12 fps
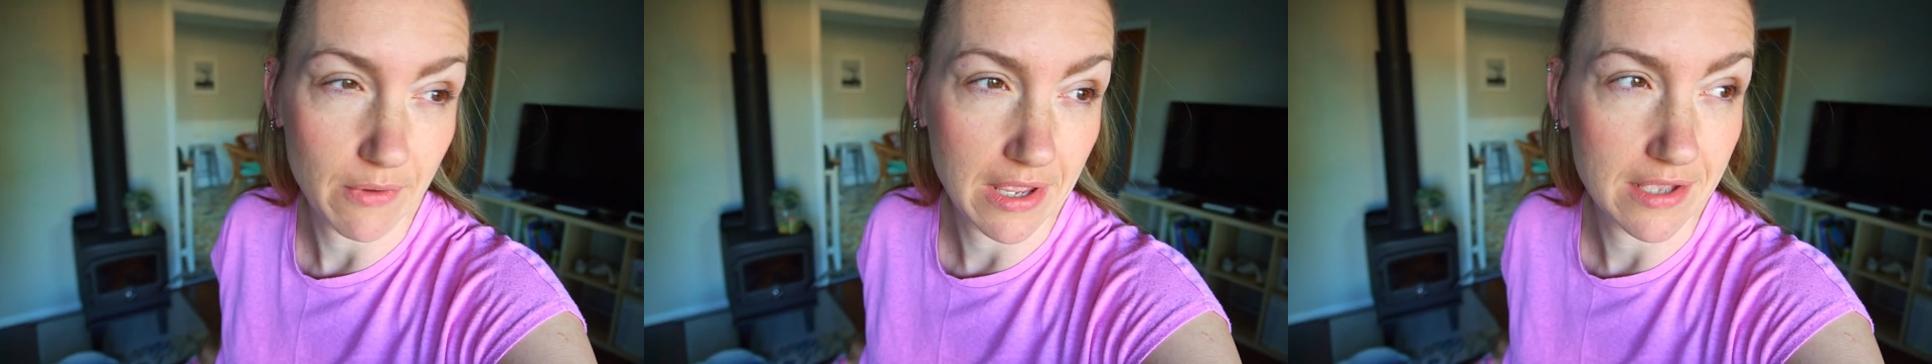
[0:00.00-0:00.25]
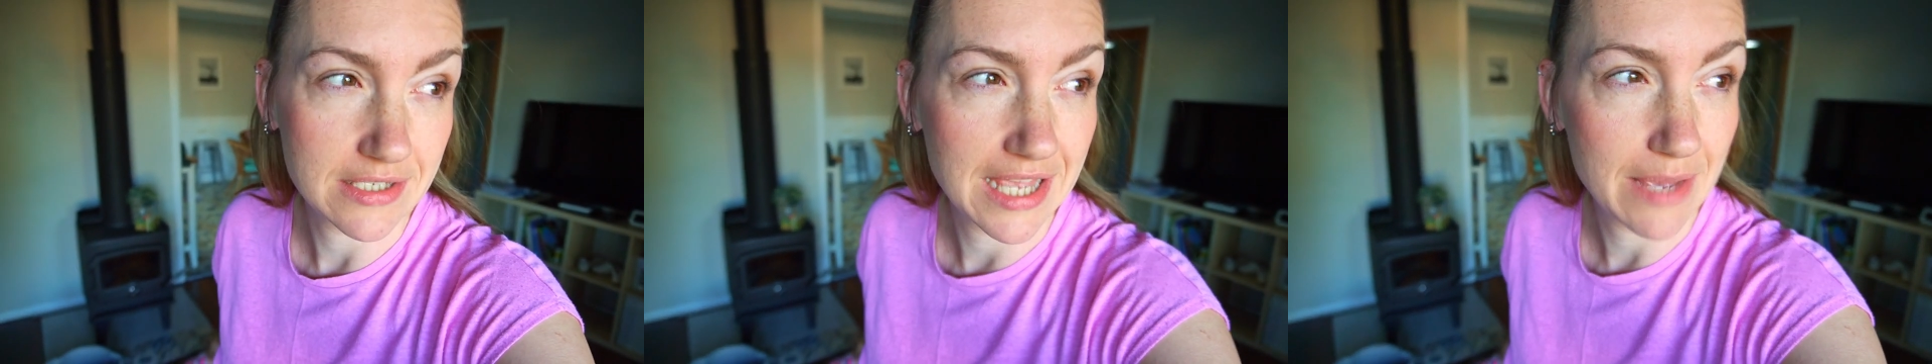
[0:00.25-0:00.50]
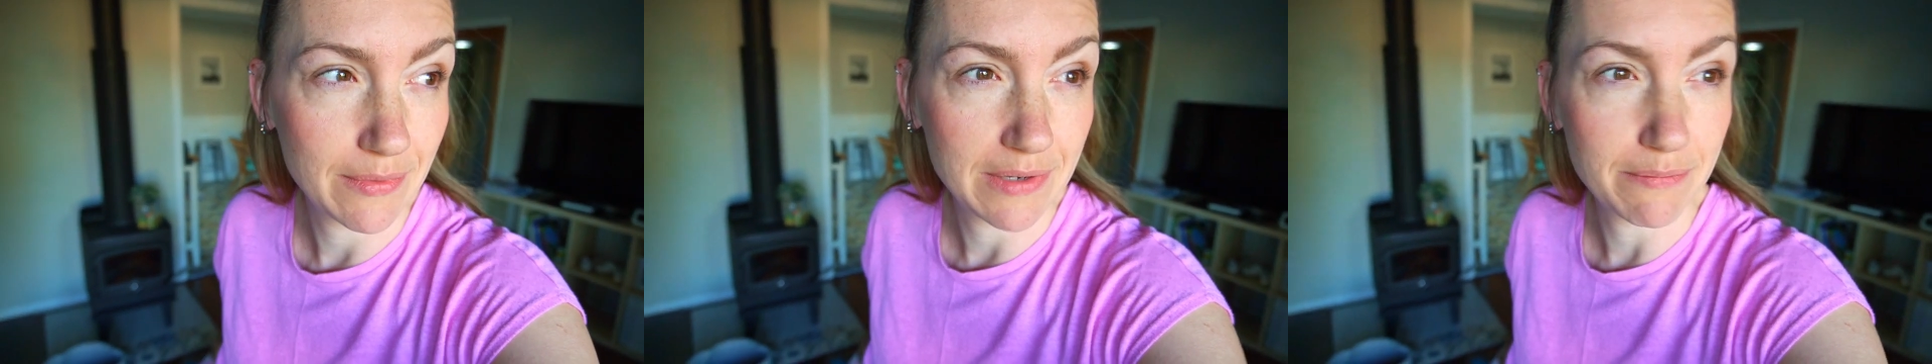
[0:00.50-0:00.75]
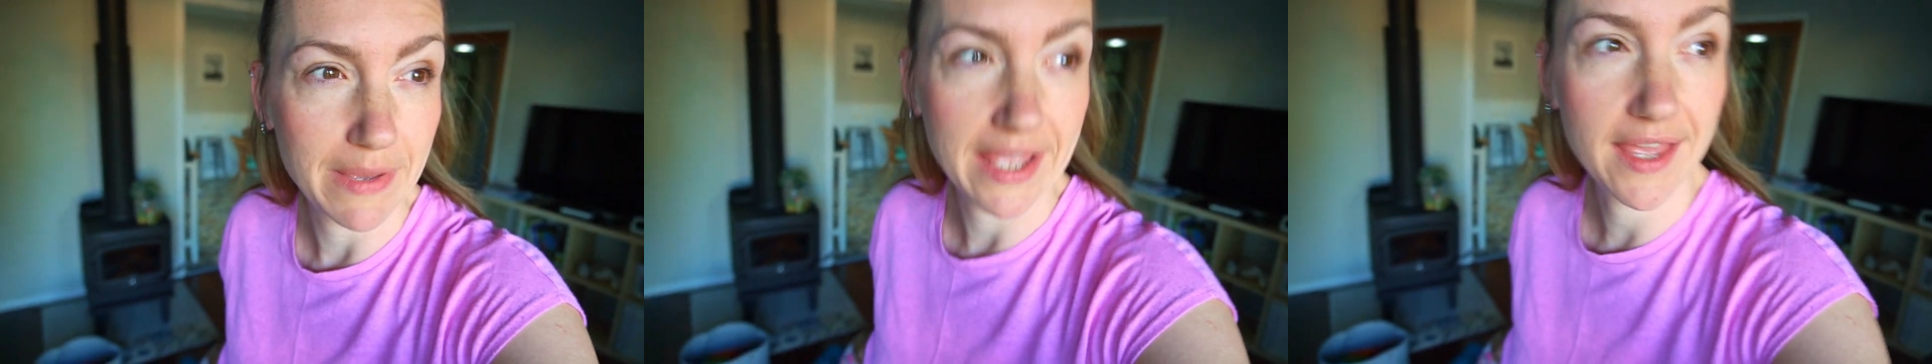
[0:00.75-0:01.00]
We're going to
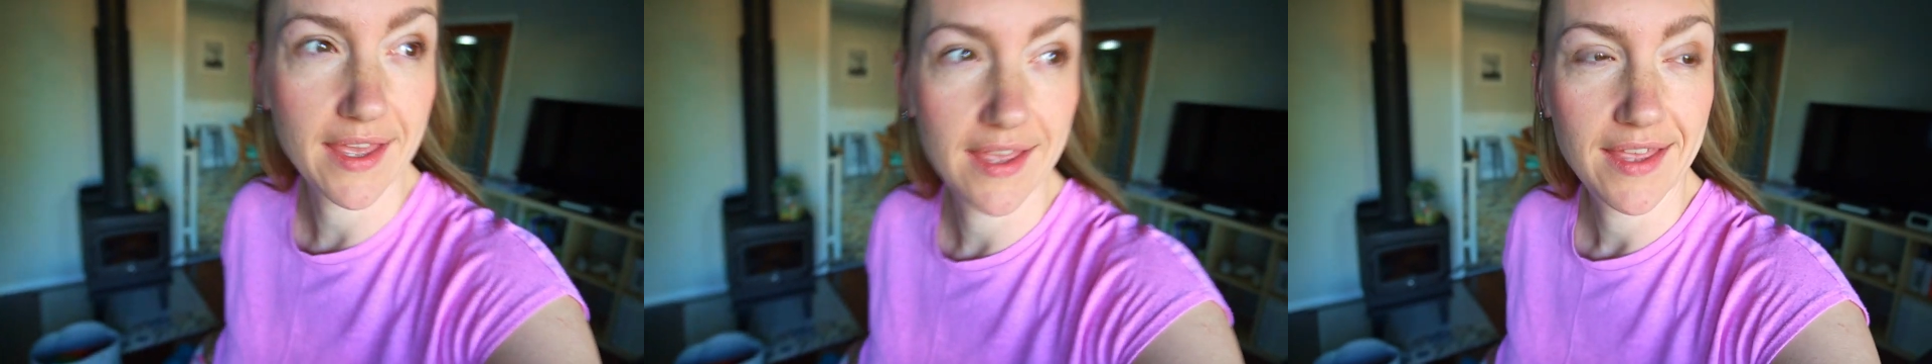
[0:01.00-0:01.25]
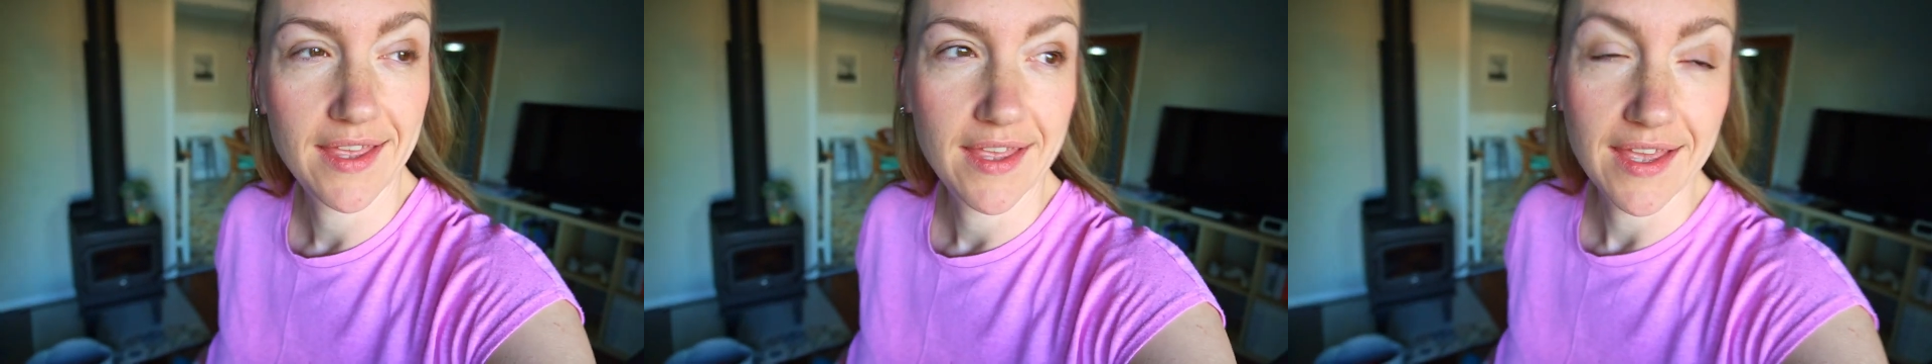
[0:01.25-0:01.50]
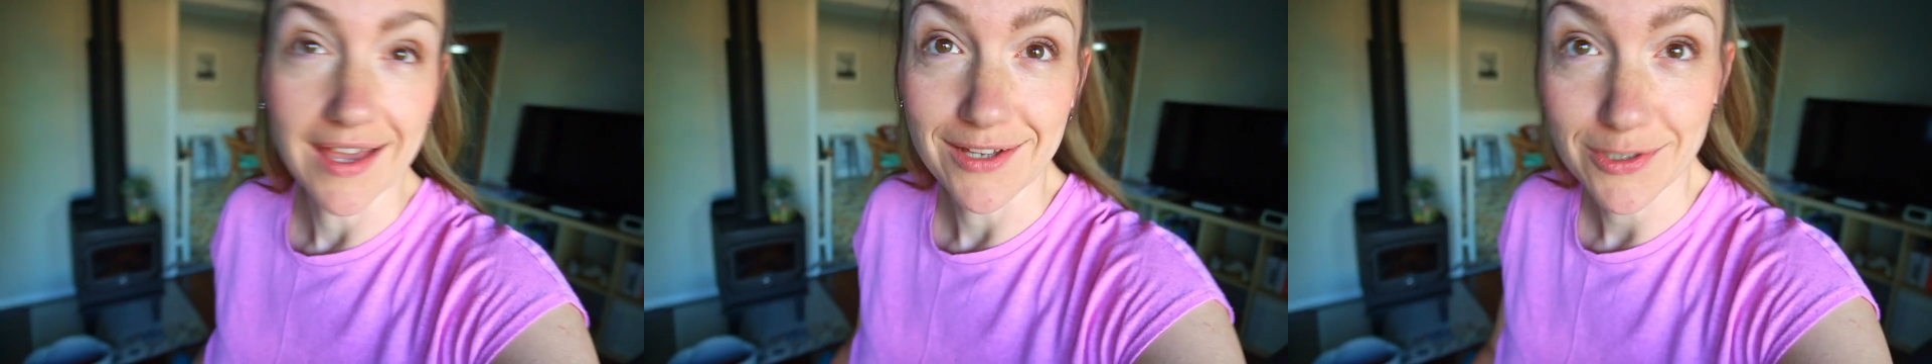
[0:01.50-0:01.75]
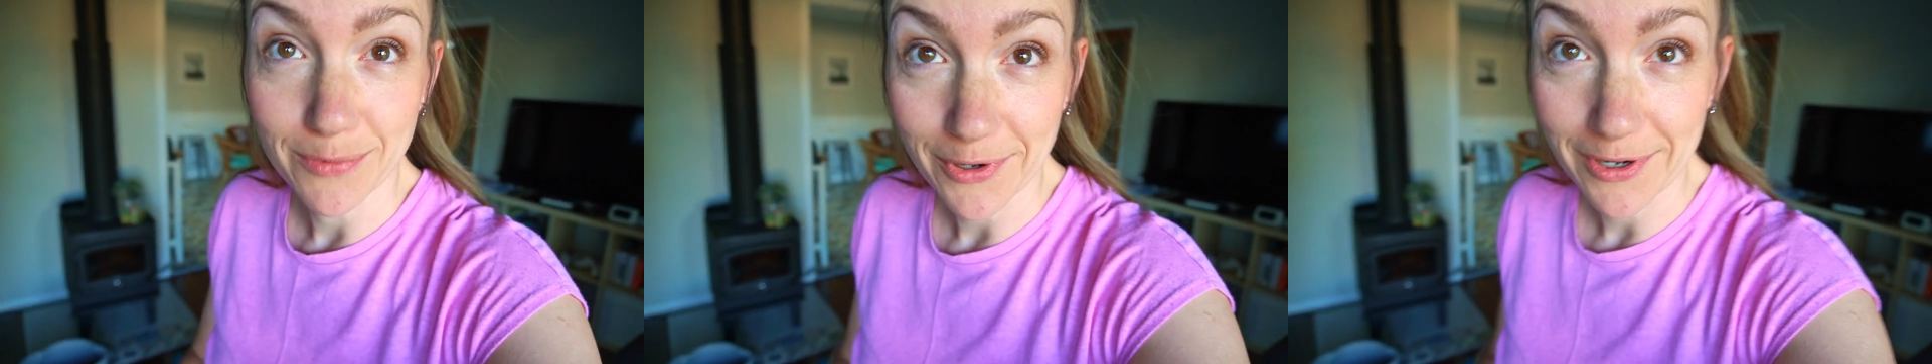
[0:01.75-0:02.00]
Hamelin Bay and
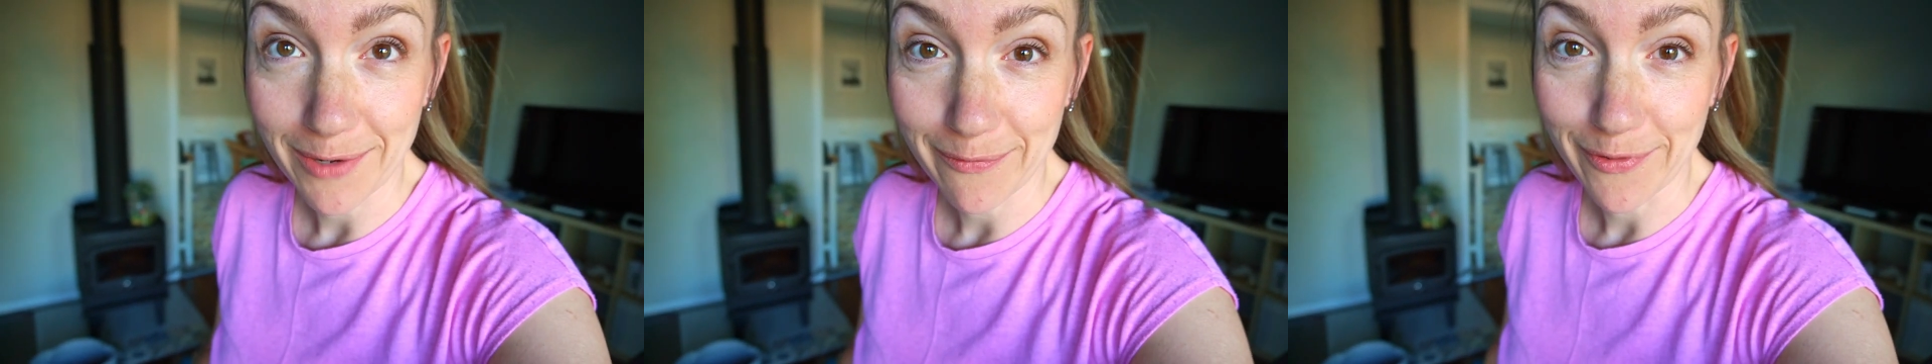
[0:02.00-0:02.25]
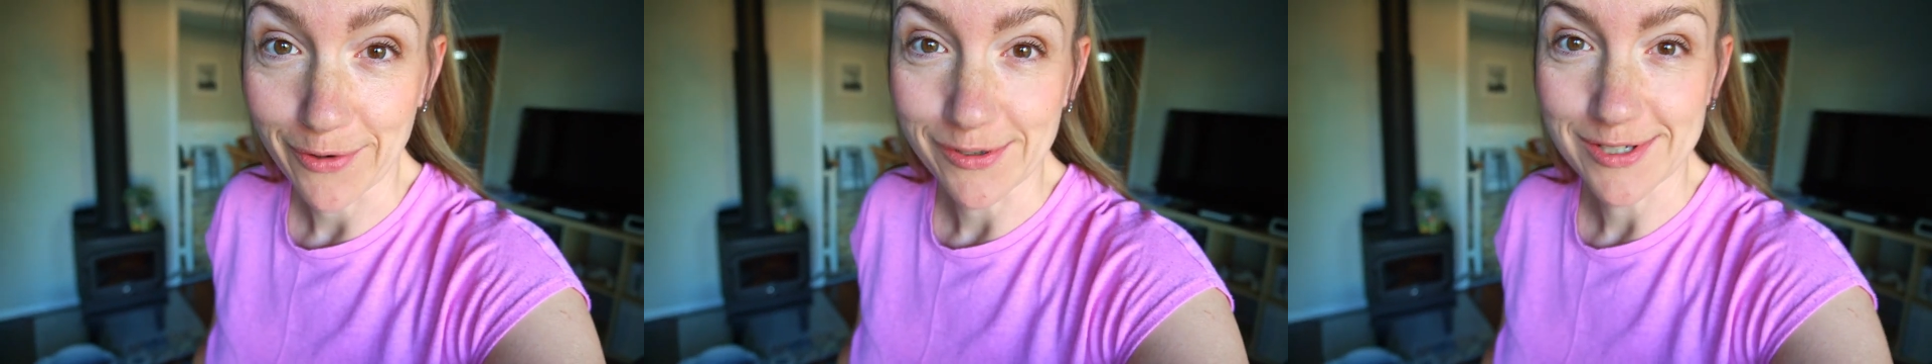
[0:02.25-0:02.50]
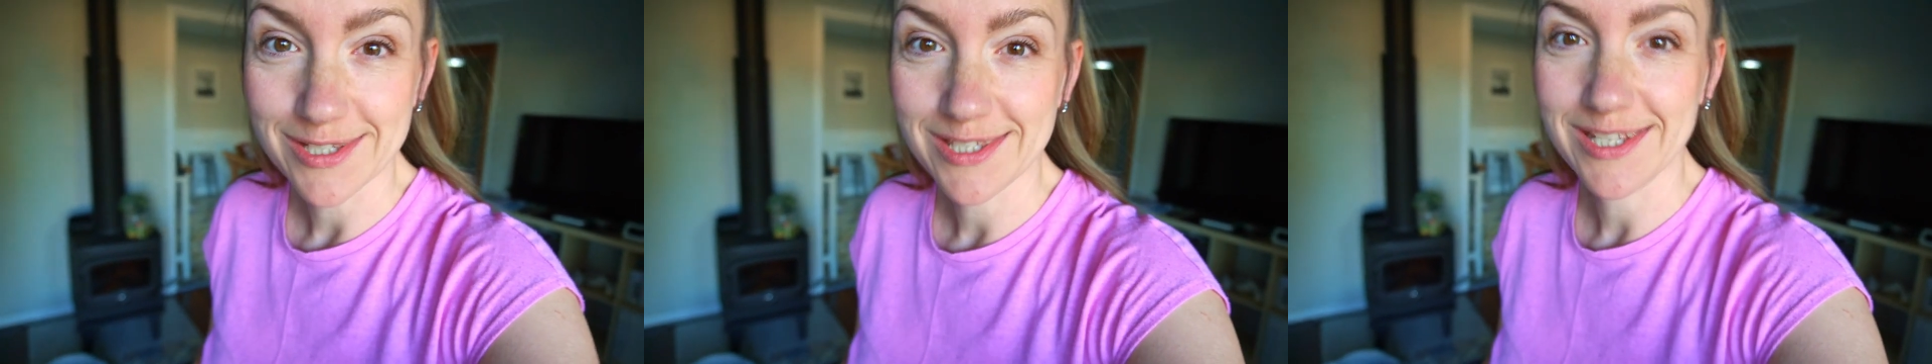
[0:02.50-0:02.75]
to Burrup Forest,